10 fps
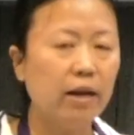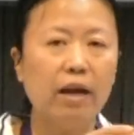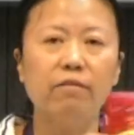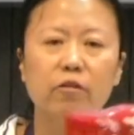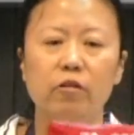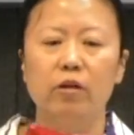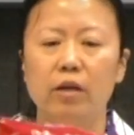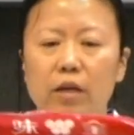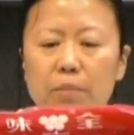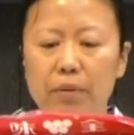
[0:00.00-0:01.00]
liver?
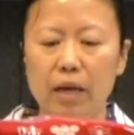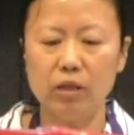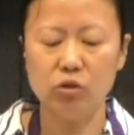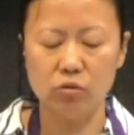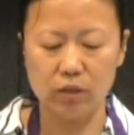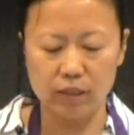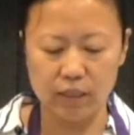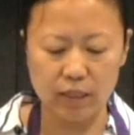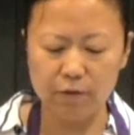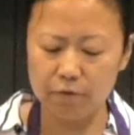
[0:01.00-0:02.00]
It belongs to the
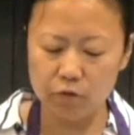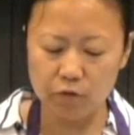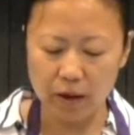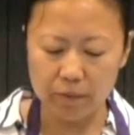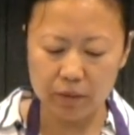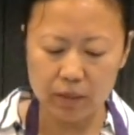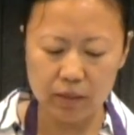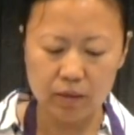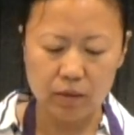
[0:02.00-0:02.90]
seafood family.